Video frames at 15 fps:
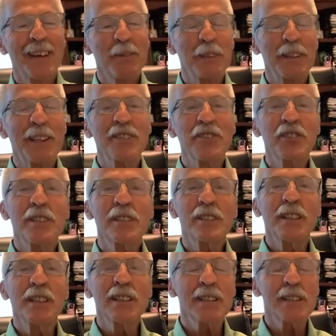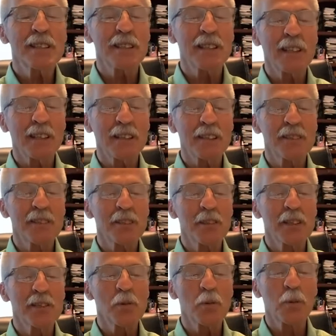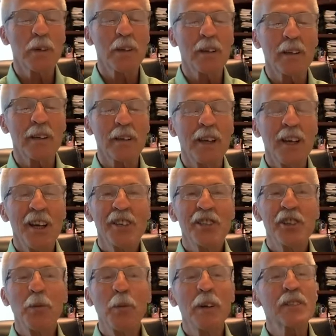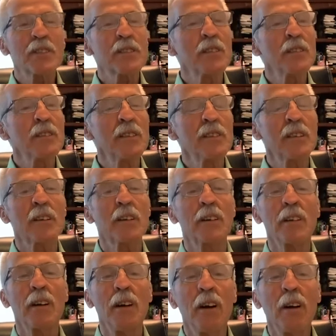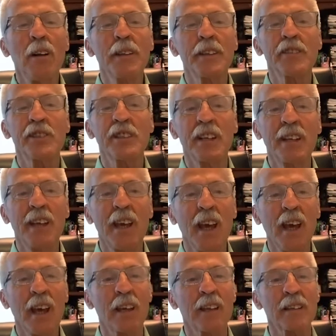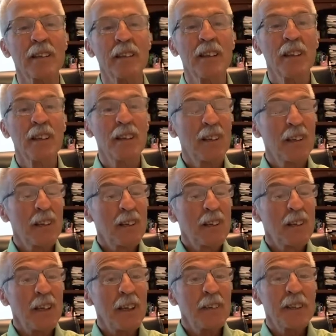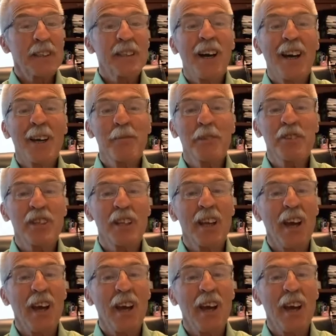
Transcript: But then she's listening to his word. She wants to learn all that she can in the time that she